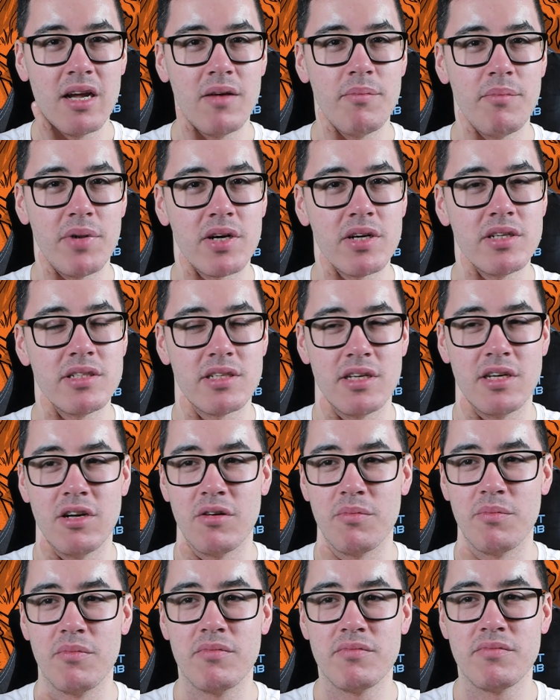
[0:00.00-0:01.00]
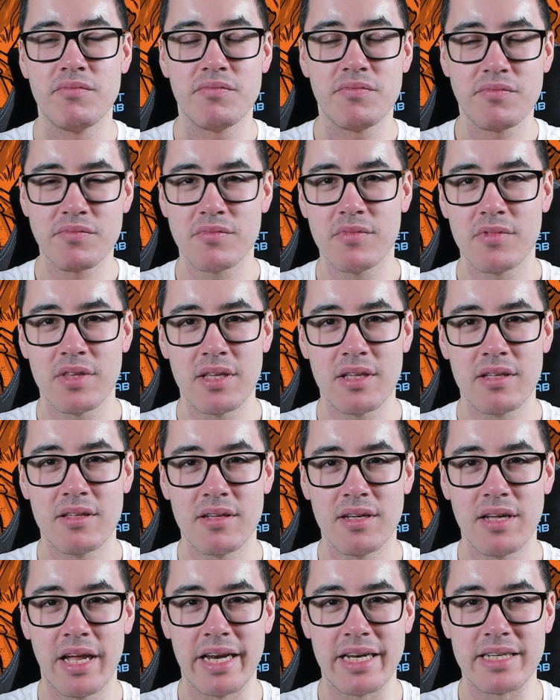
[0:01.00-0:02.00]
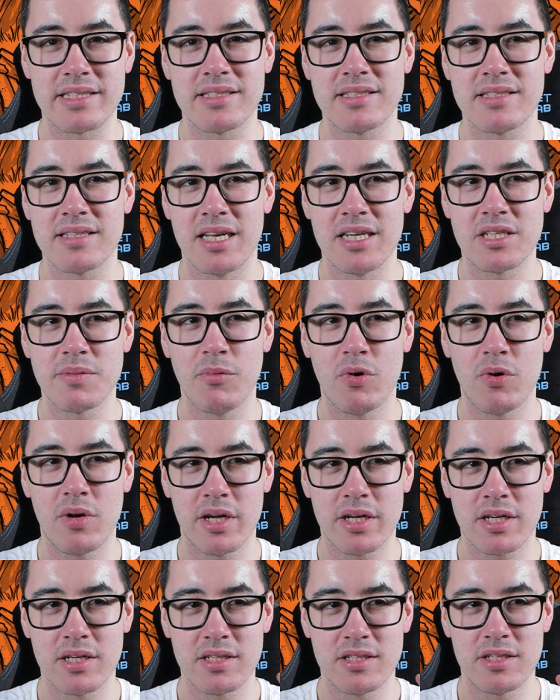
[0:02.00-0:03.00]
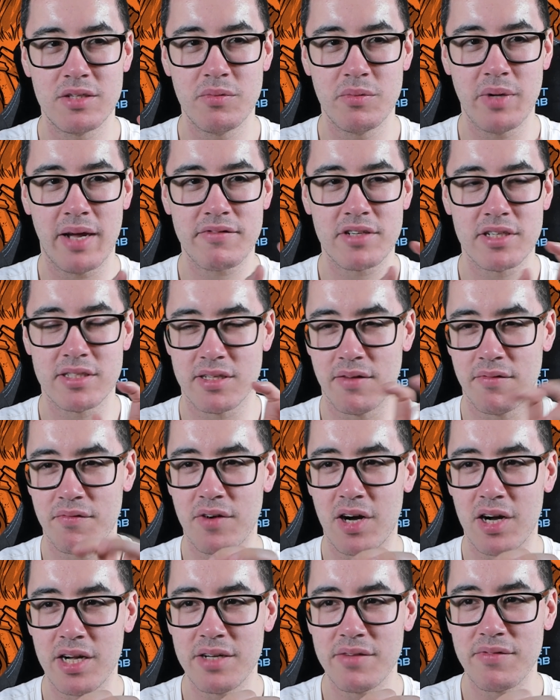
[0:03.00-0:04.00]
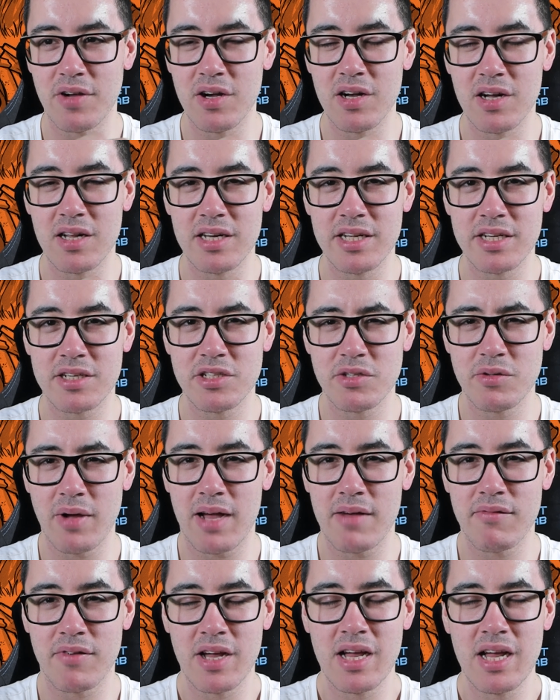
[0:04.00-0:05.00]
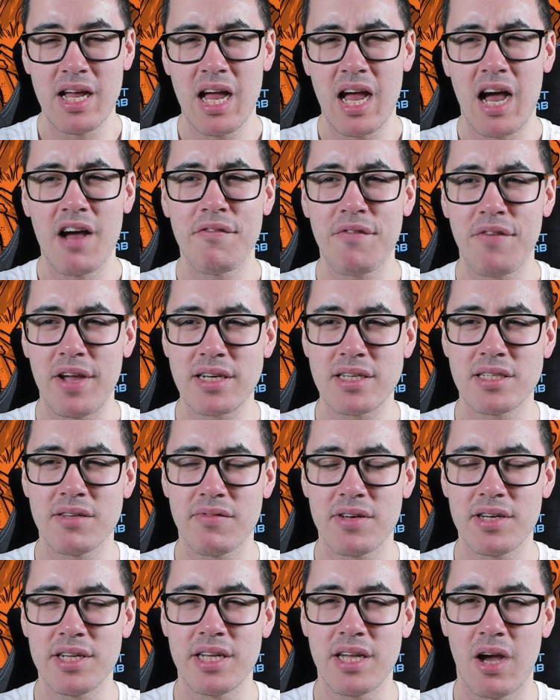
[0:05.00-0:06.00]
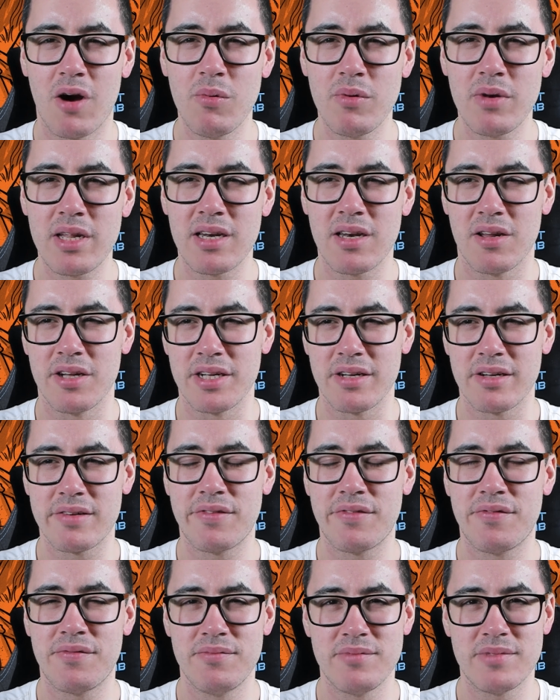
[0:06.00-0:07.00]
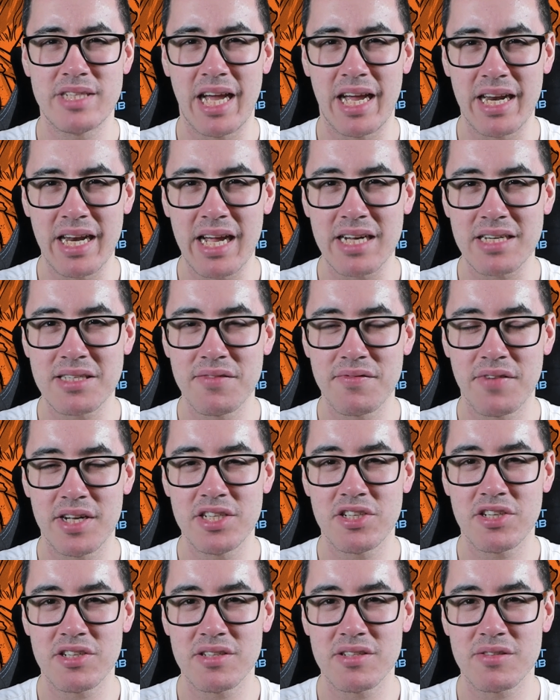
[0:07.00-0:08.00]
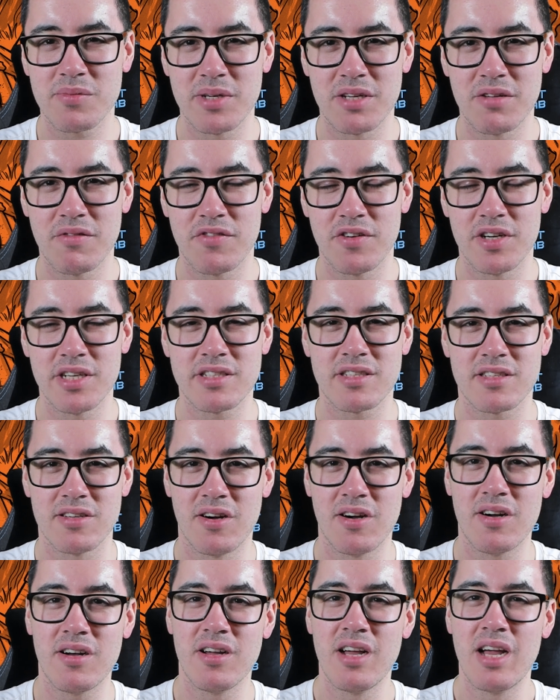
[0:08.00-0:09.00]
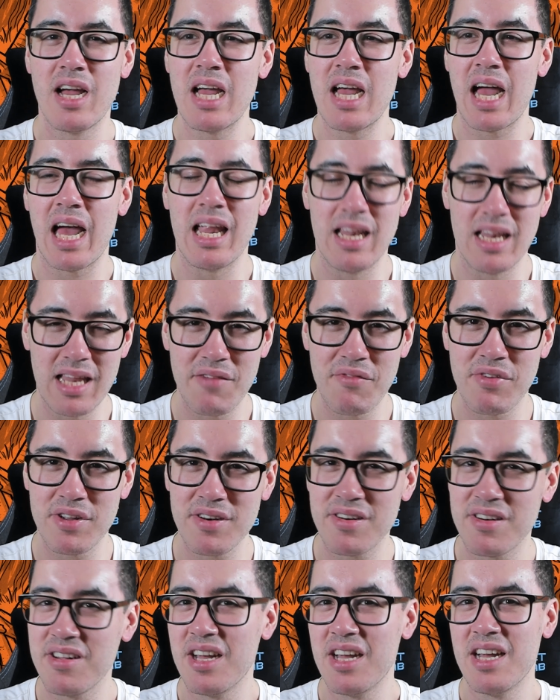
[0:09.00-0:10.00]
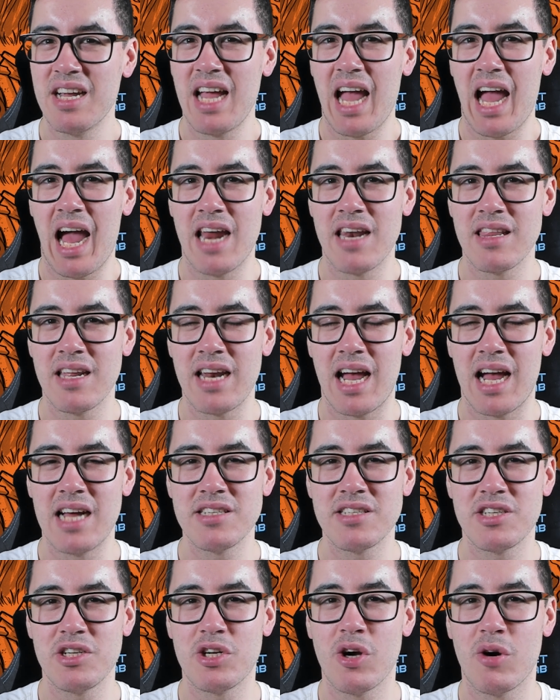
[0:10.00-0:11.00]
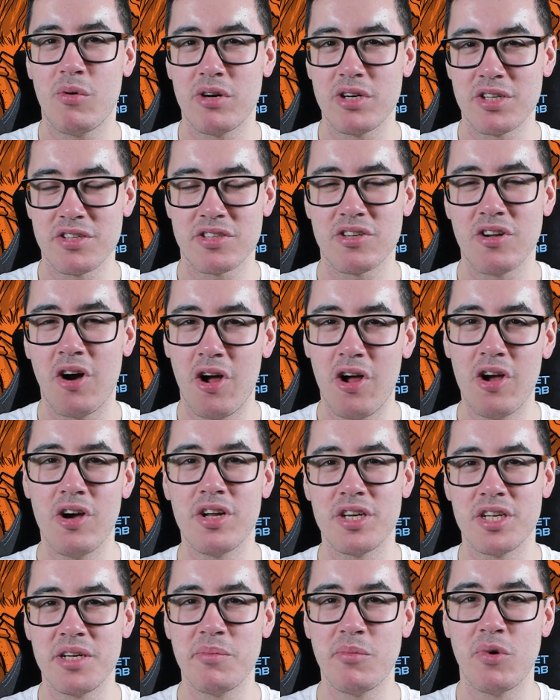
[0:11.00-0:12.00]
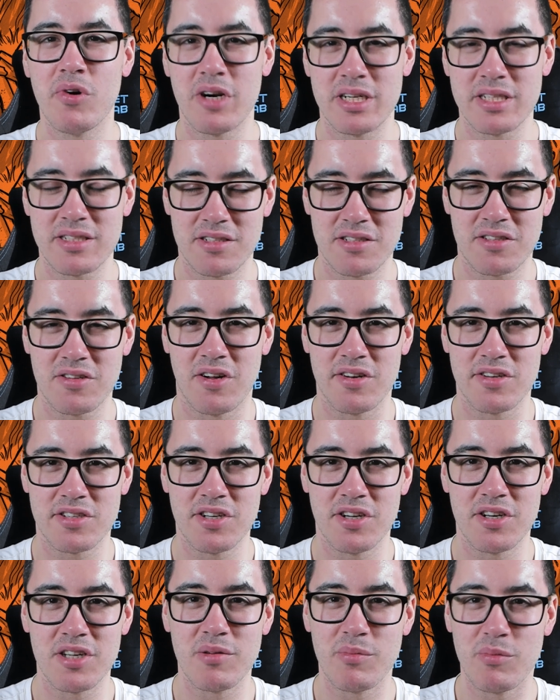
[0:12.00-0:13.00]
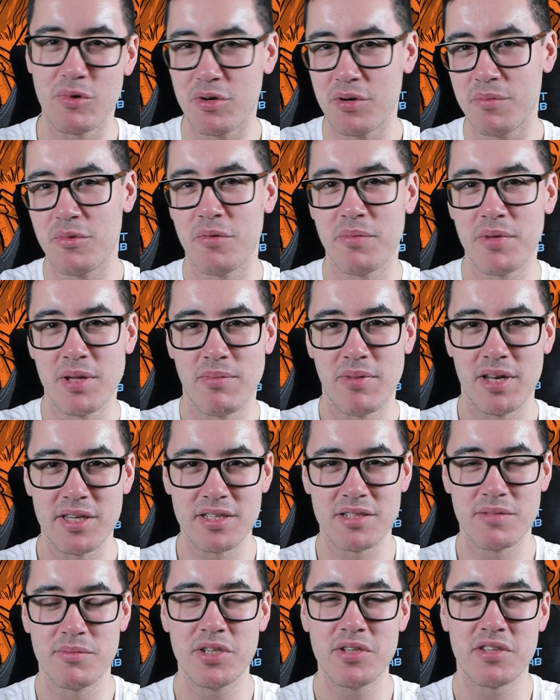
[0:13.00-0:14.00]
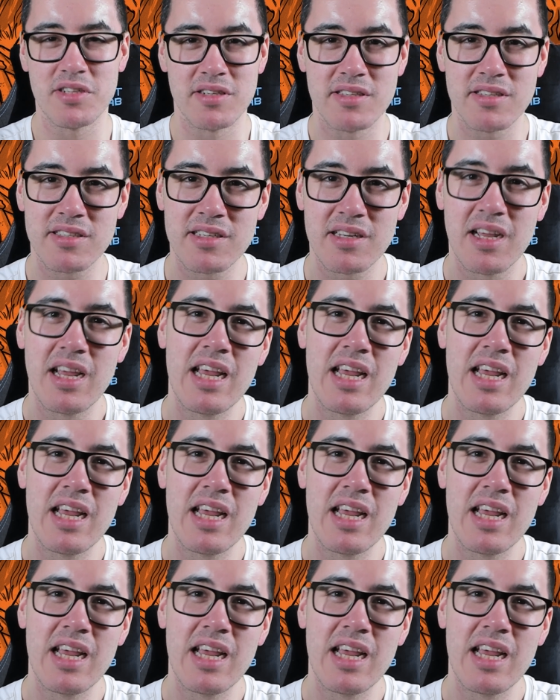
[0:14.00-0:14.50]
because, you know, it's more like you have to survive early, because you have effectively only like 10 activations when you first start, 11. And then as you go on, you start earning more as you start turning more and more people into mutants.